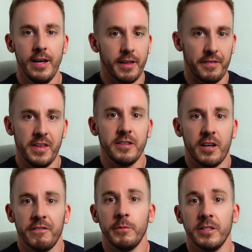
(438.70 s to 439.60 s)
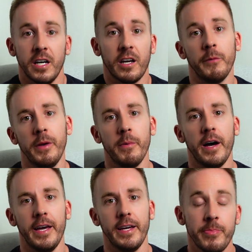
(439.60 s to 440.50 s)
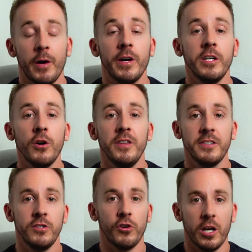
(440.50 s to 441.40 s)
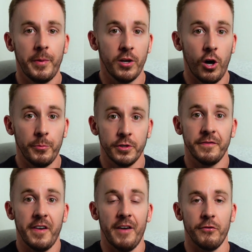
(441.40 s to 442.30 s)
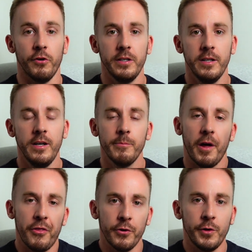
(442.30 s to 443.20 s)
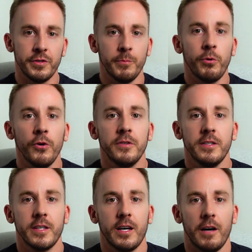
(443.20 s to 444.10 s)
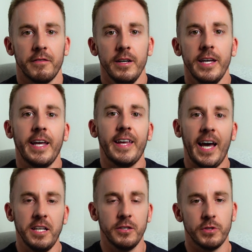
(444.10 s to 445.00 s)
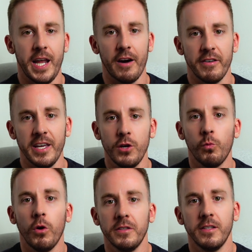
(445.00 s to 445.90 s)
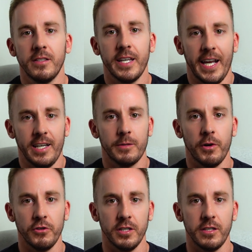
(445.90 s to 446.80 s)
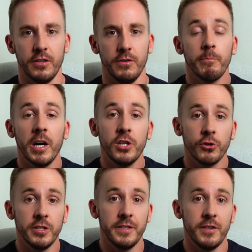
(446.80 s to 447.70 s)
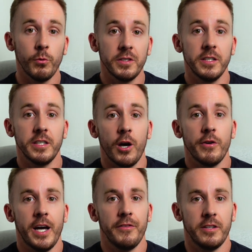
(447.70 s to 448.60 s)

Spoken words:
that these governments are going to be buying. Now, I know this is not going to be an option for everyone, but I thought it was important to cover in case it was an area that you wanted to get exposure to. My choice if you wanted to go down the